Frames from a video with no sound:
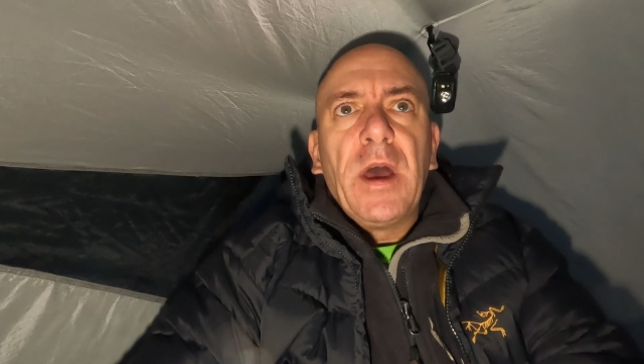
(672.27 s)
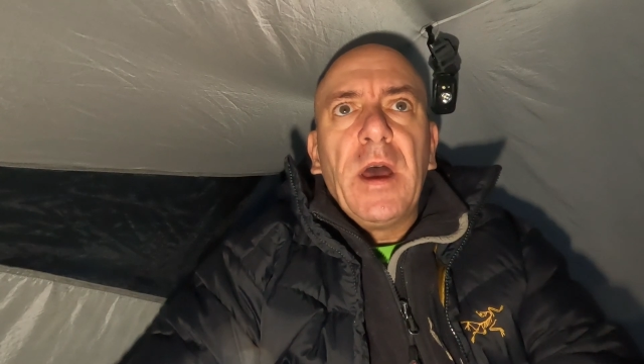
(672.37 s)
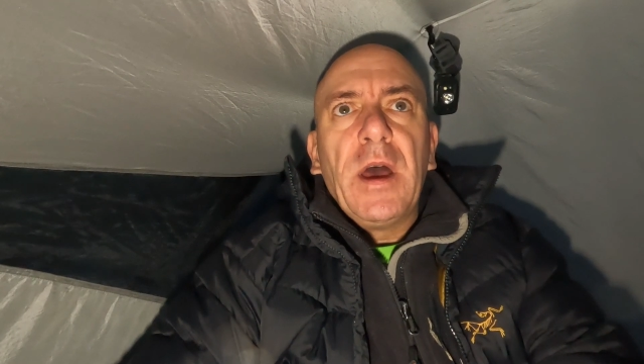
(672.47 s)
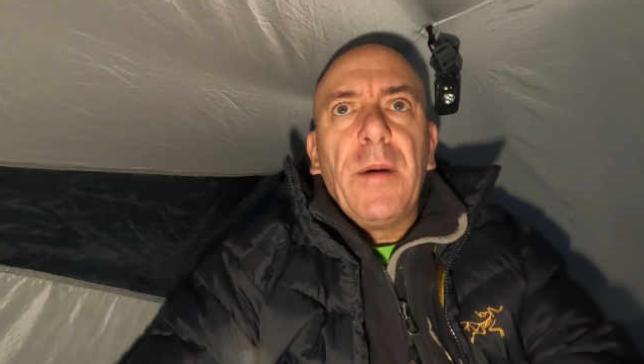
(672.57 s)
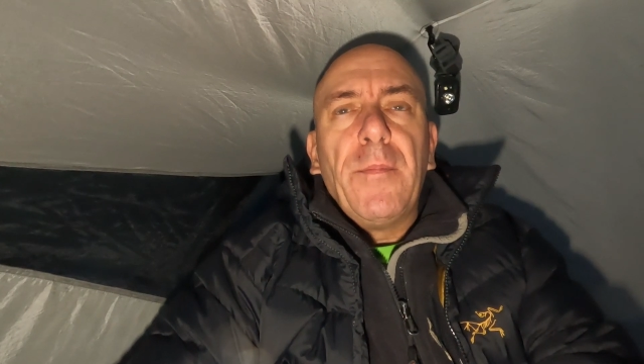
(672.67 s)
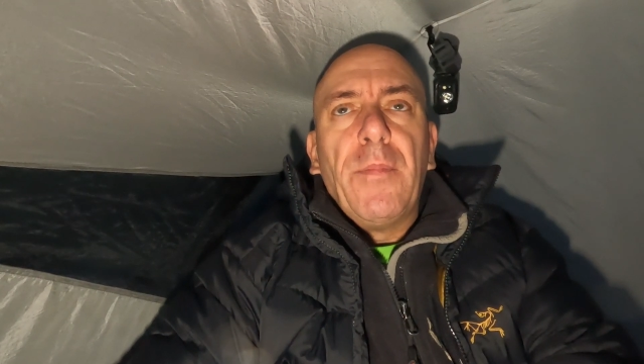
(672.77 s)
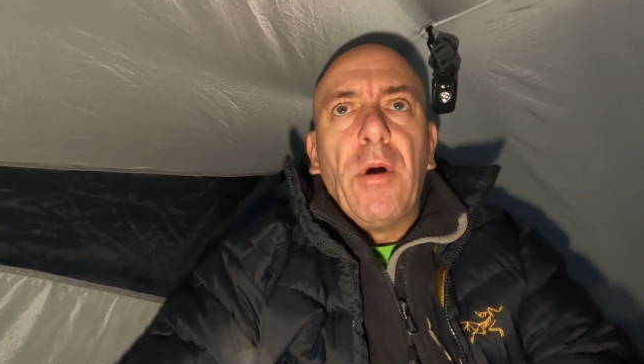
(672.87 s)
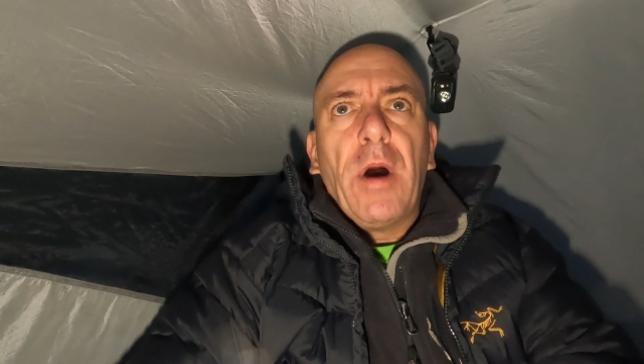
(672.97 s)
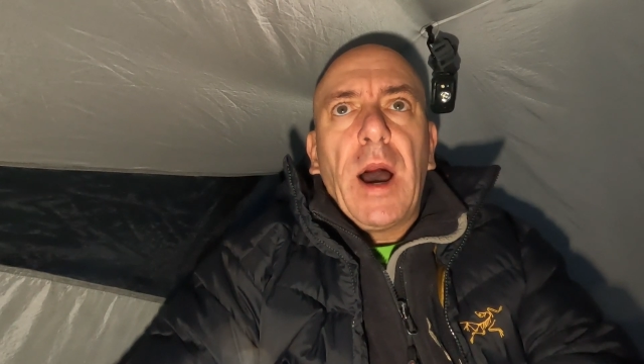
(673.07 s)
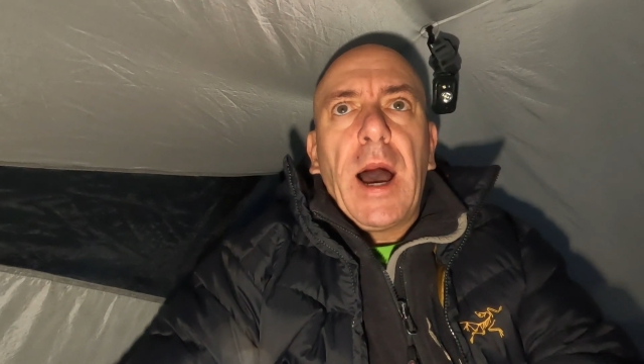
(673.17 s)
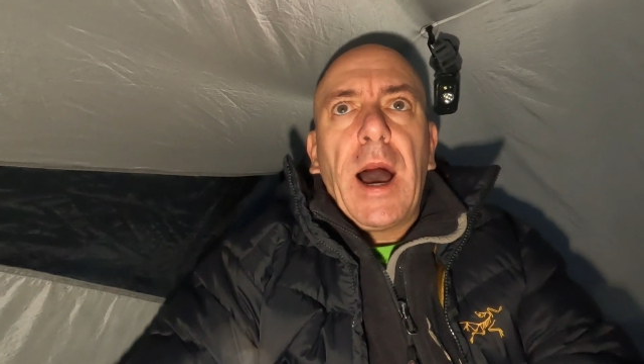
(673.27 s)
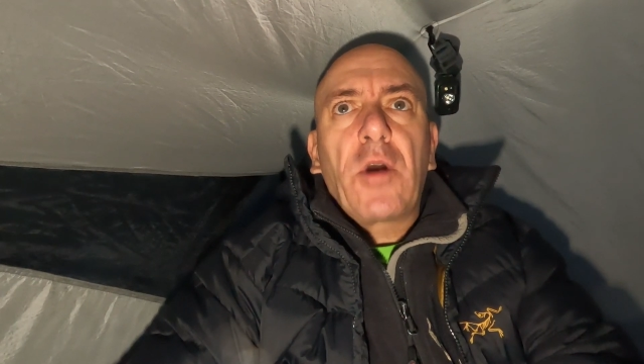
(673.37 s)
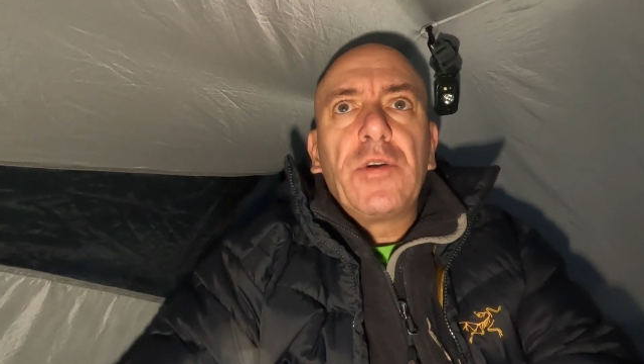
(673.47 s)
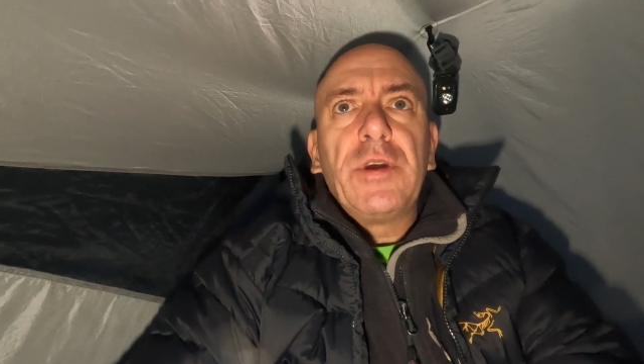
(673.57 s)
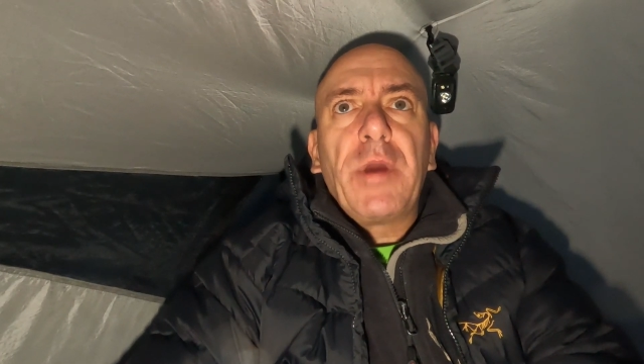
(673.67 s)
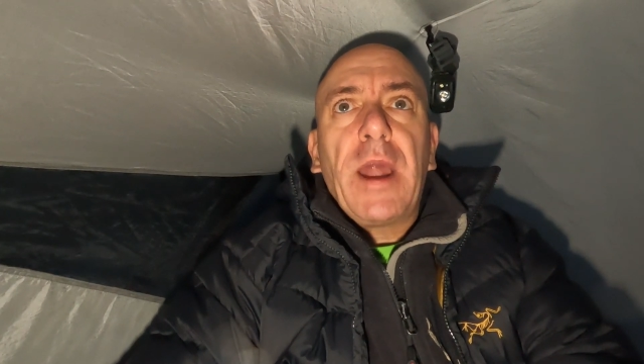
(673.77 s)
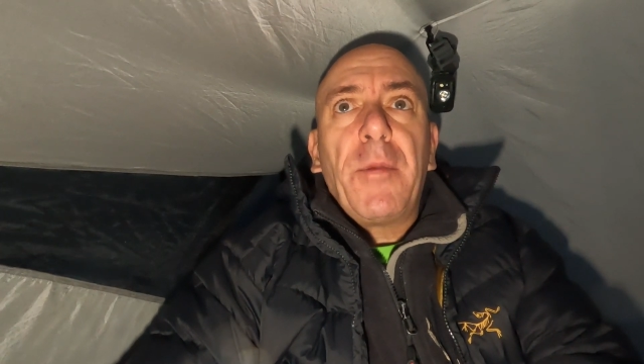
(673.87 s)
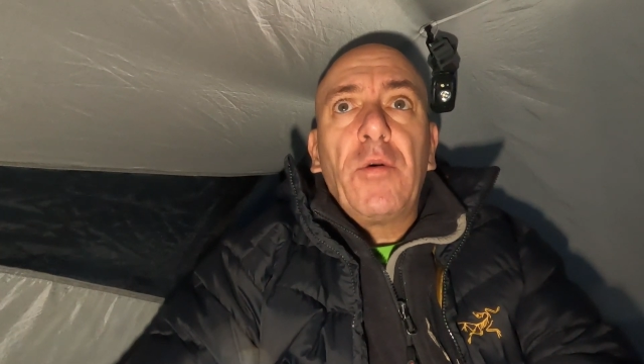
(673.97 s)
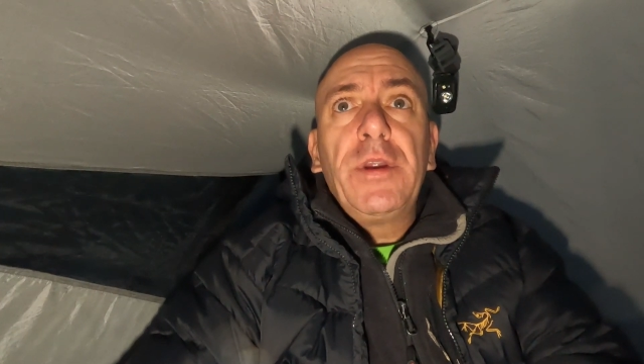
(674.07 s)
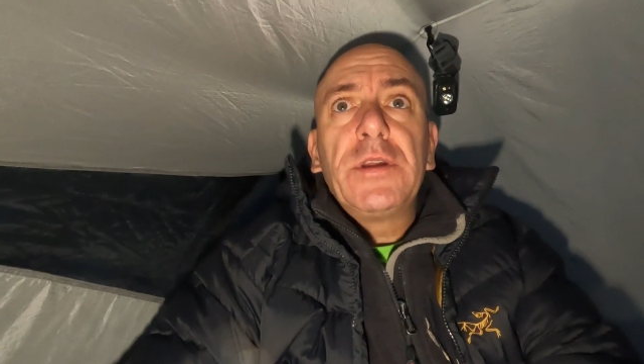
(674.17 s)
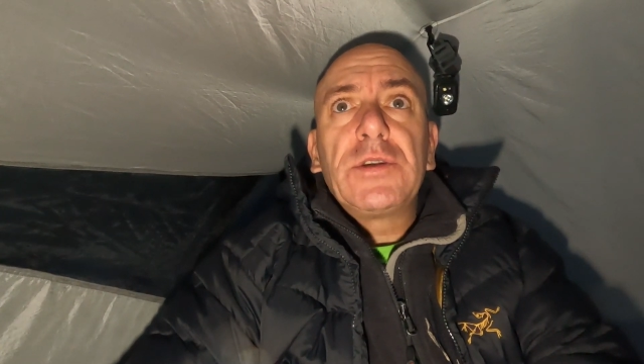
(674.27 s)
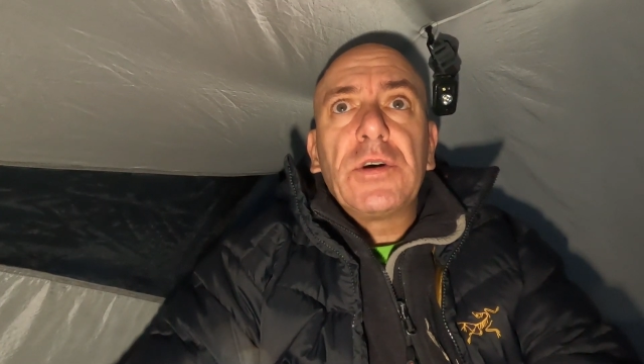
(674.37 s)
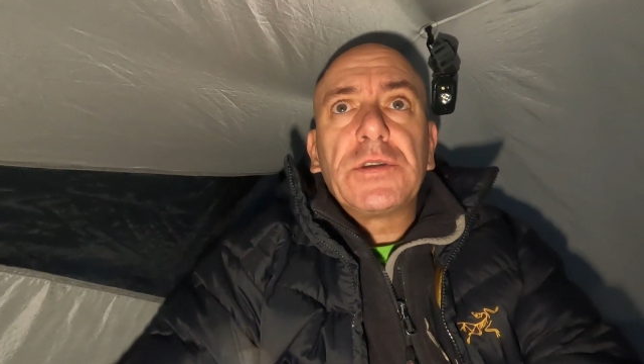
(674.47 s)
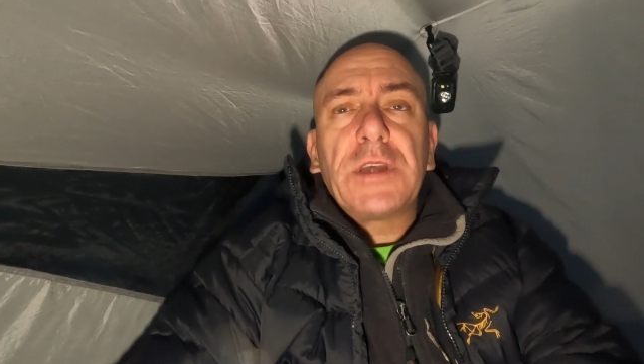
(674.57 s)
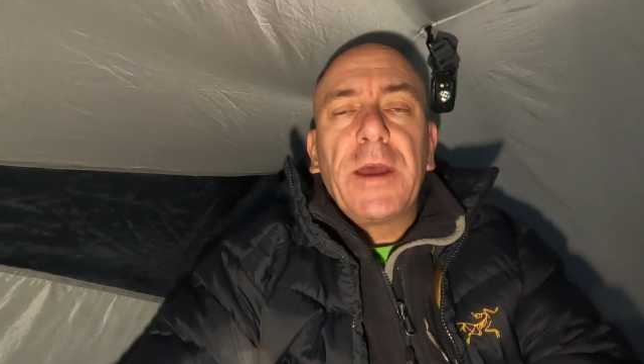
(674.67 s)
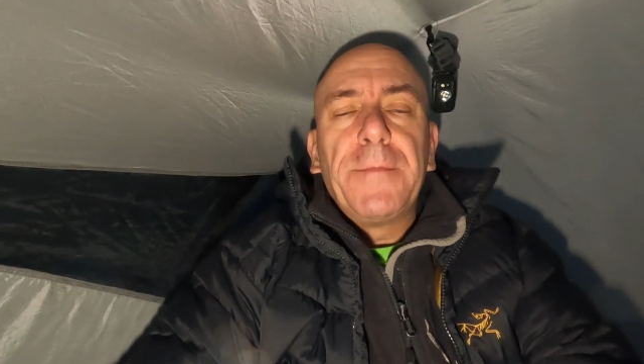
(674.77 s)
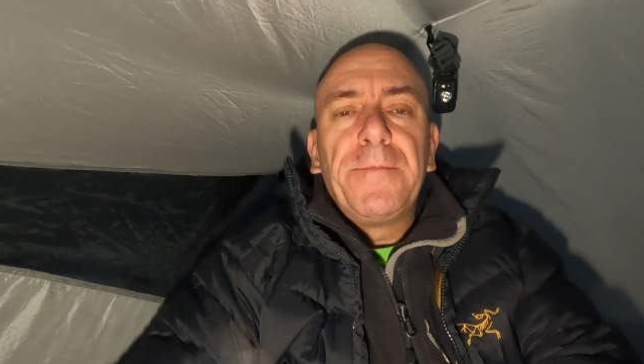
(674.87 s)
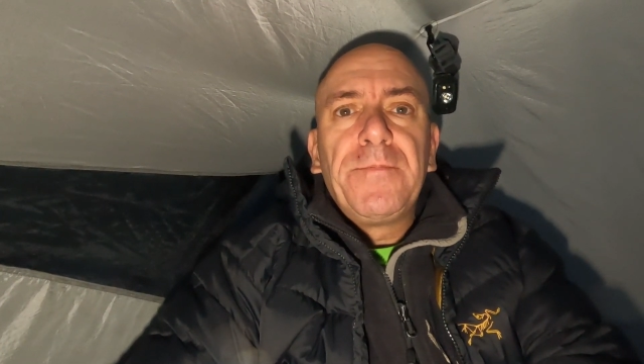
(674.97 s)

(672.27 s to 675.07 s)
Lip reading: but I could do you an ham and onion toasty.